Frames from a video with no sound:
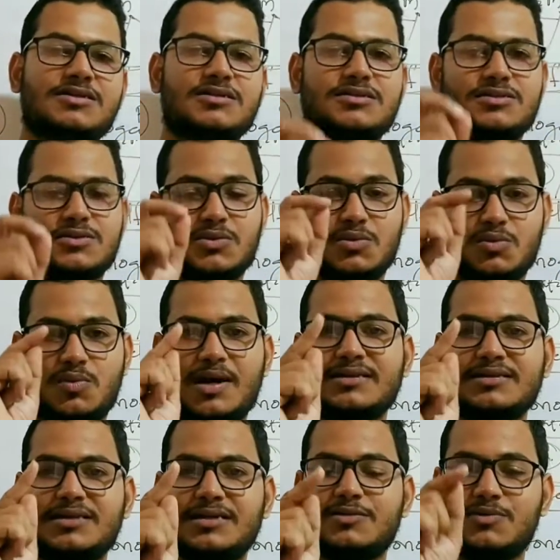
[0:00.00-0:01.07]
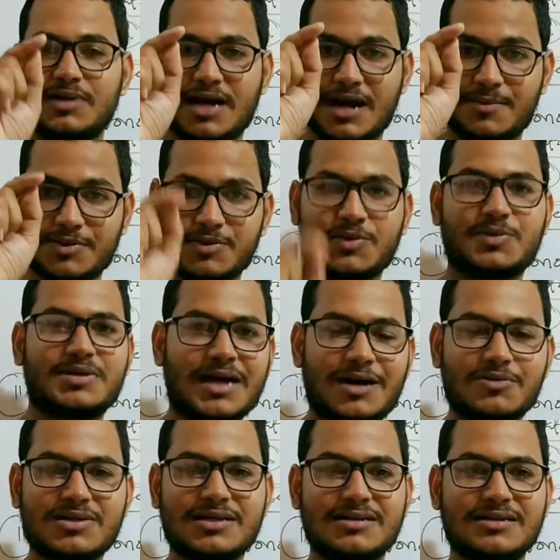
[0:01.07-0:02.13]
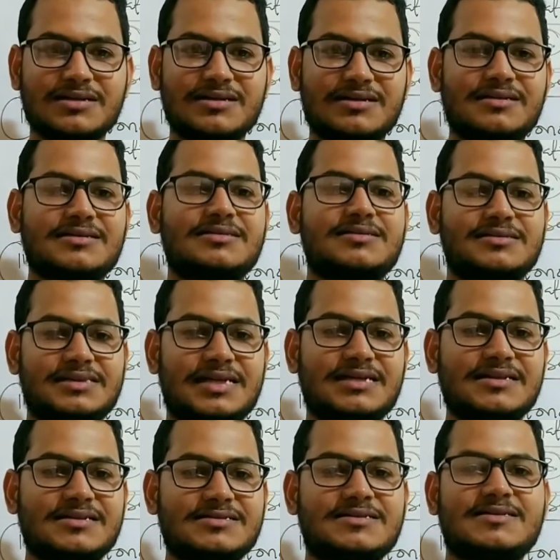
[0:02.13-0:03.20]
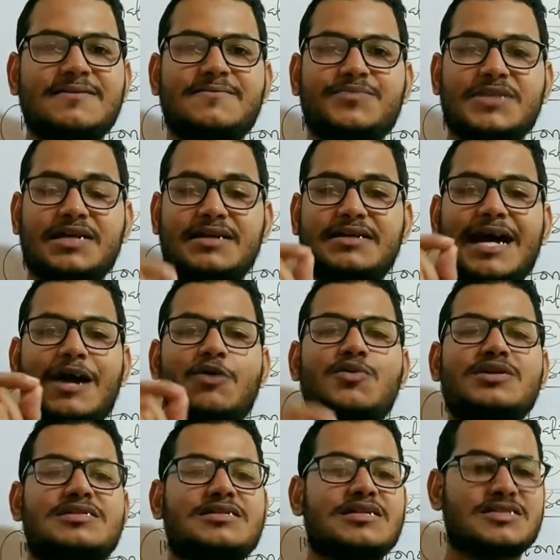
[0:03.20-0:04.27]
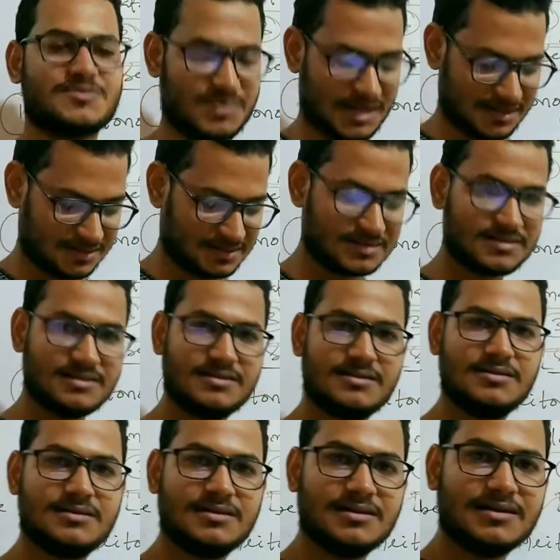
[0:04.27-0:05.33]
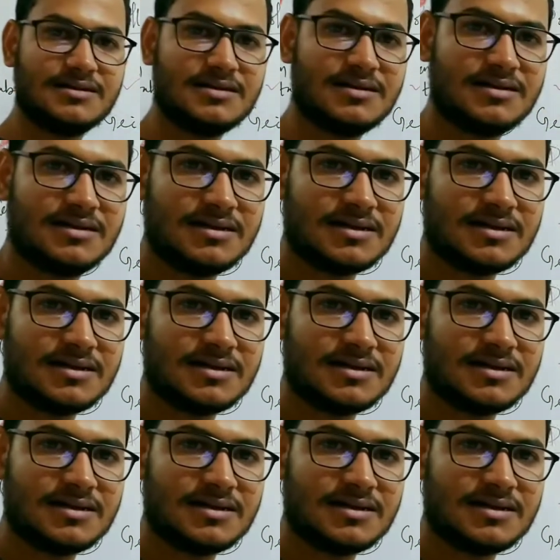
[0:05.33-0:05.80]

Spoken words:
So one thing we have to note down here, that is in dioecious plant. In